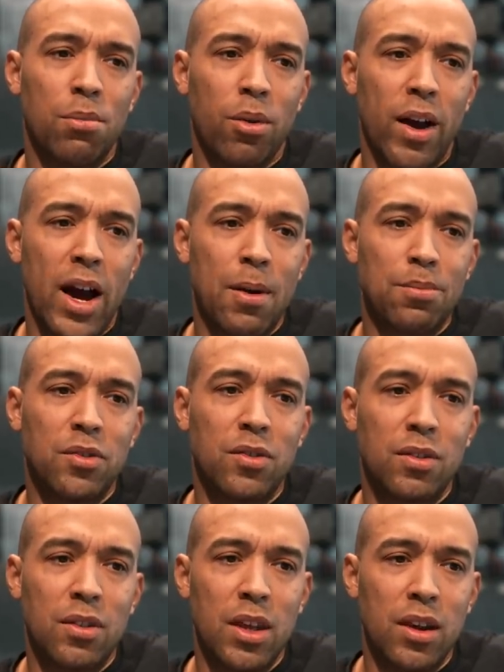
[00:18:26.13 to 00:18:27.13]

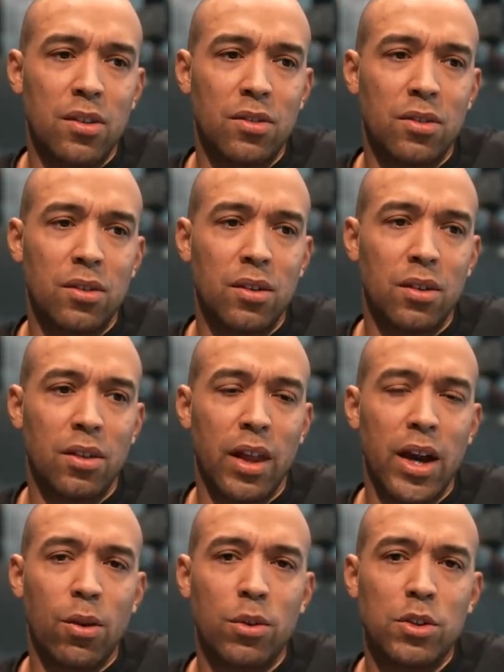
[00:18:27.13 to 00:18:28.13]
perhaps these
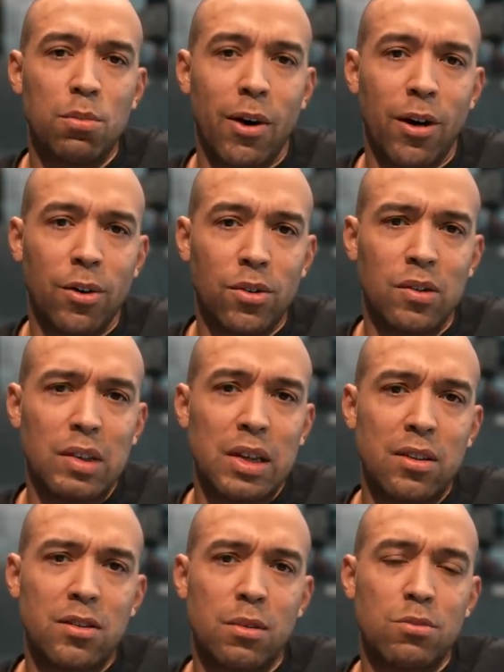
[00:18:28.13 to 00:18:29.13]
language models
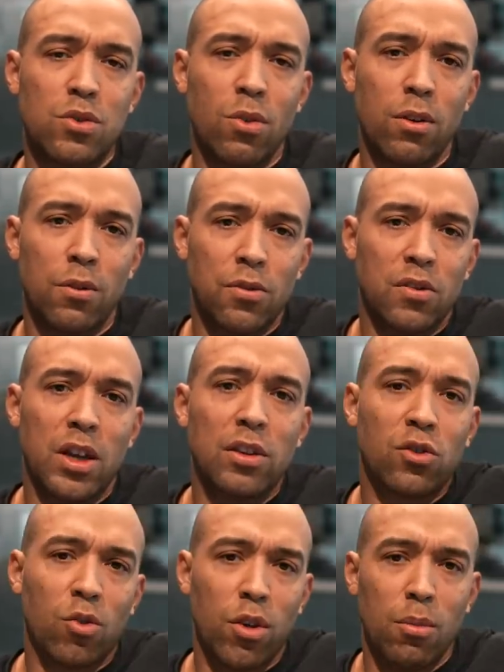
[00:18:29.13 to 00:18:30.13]
need some sort of
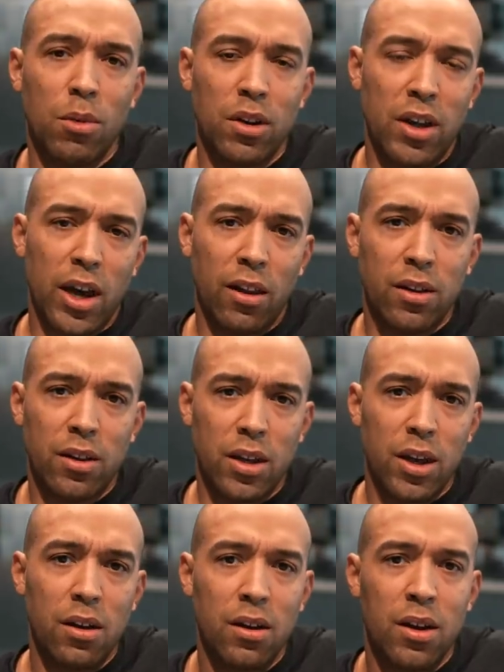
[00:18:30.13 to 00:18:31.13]
sensory
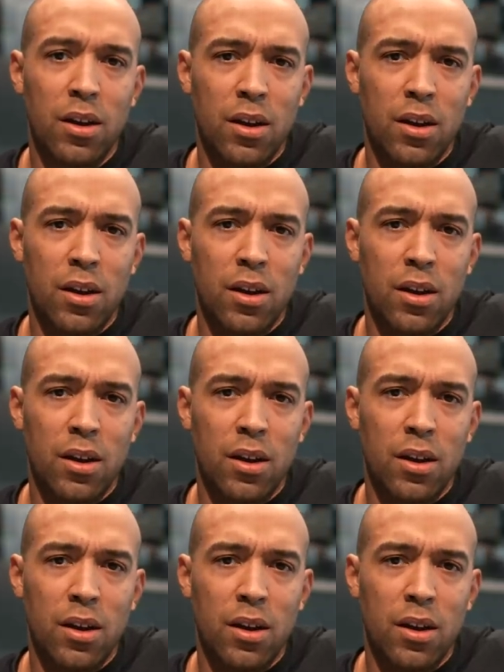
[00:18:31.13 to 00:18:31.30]
modality